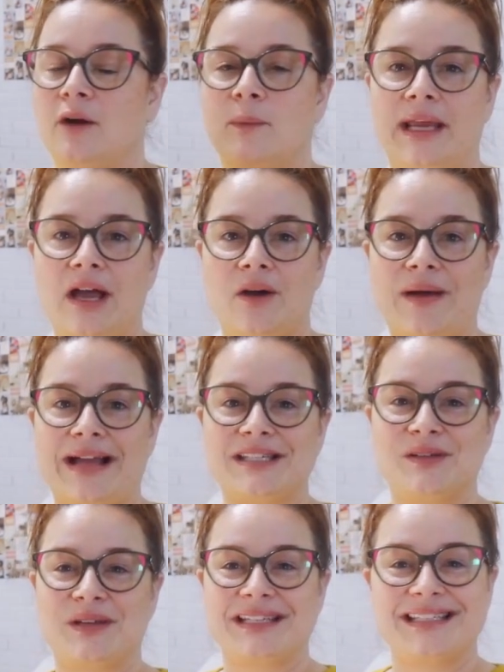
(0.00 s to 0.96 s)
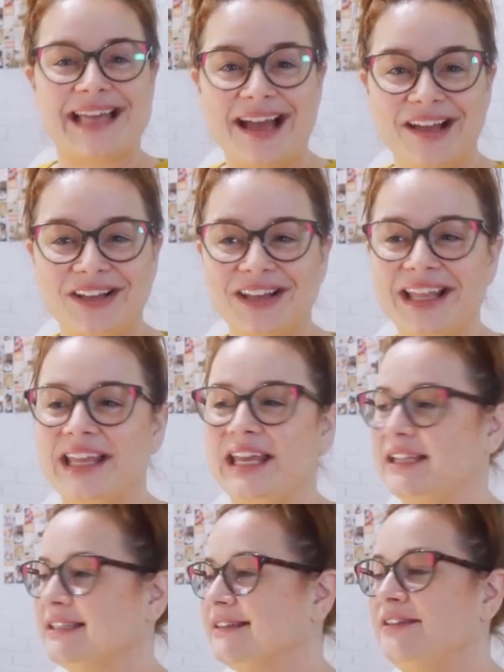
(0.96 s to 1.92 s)
there we go. As you can tell,
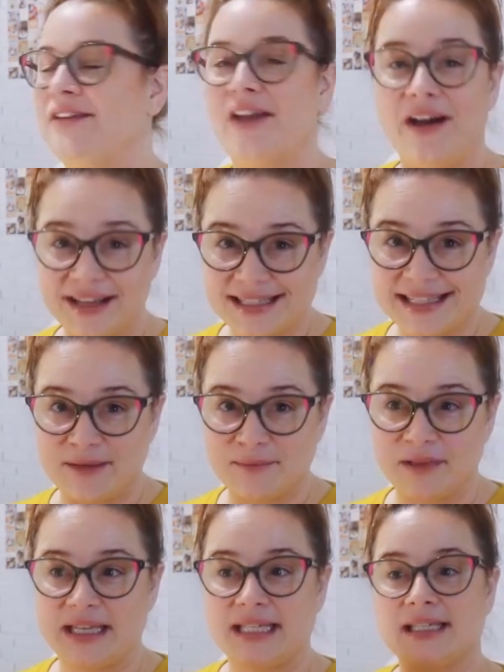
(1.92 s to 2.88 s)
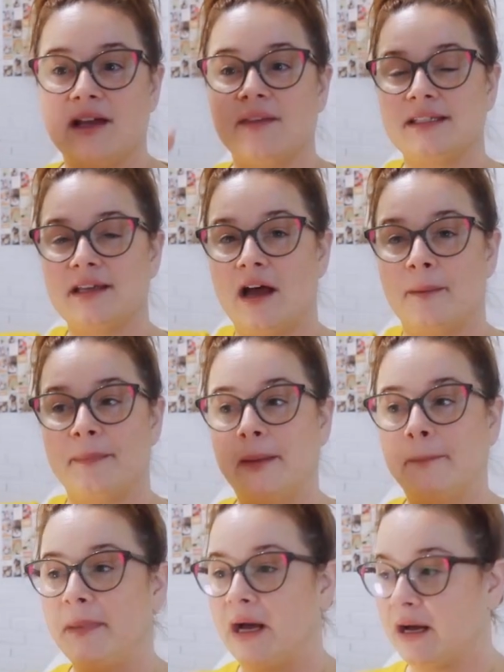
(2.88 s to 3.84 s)
it's not seamless on the top and
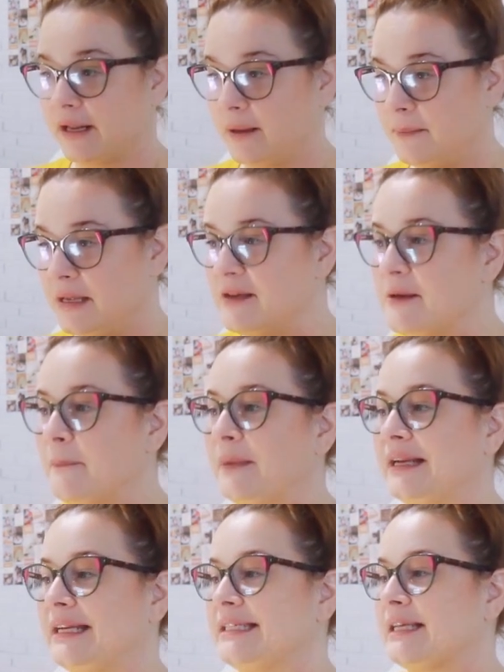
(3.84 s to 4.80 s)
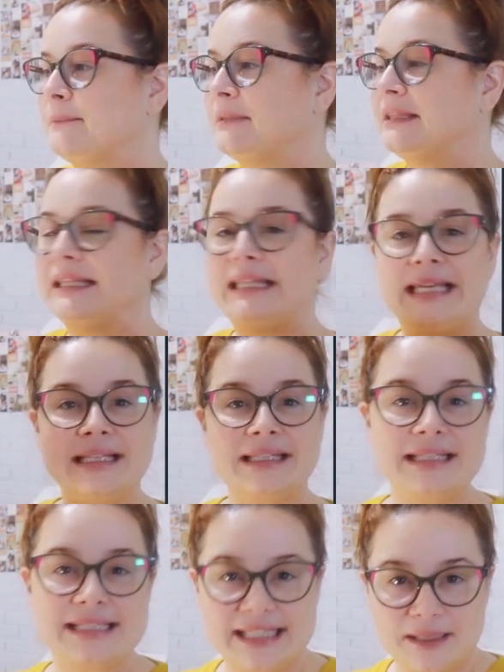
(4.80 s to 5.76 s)
the bottom, but it is
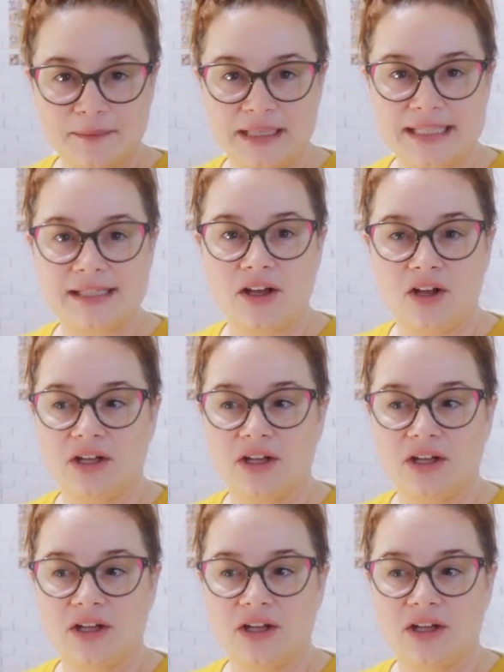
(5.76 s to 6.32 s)
completely seamless